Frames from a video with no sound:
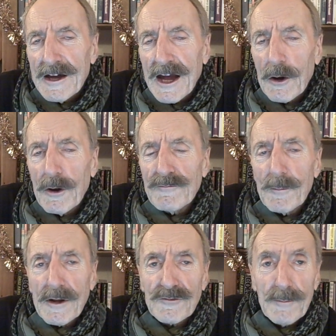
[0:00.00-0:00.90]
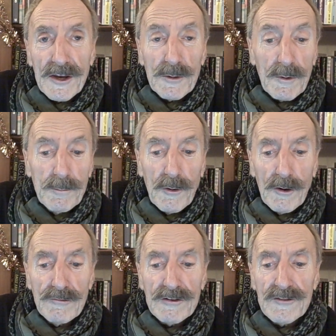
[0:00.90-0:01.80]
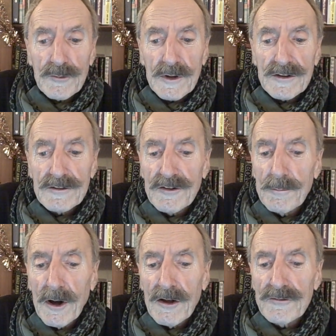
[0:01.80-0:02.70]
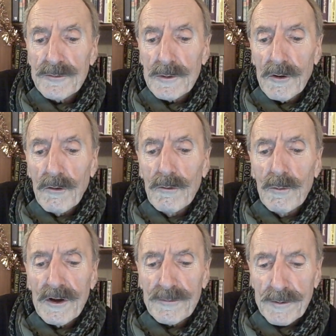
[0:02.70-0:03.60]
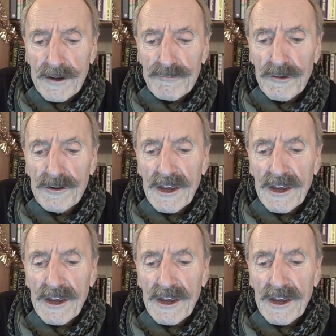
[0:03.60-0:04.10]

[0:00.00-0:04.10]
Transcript: However much money we pour into it, the demands will always be for an